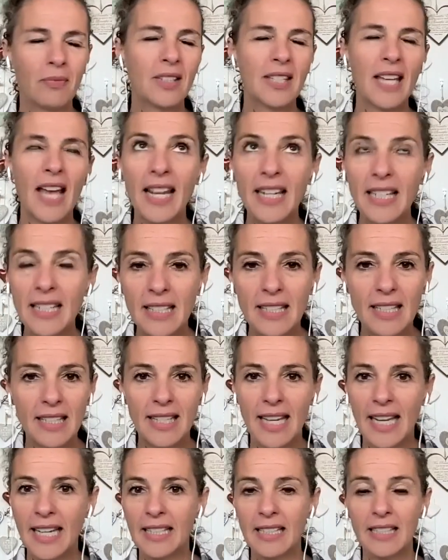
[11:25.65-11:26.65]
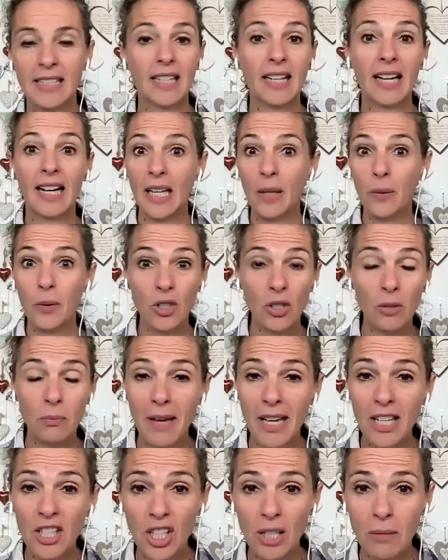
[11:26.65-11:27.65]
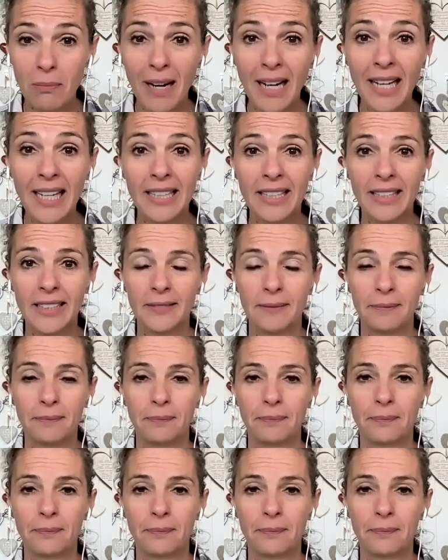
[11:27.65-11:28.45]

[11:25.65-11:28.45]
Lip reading: Talented guy. He was on Magic Mike.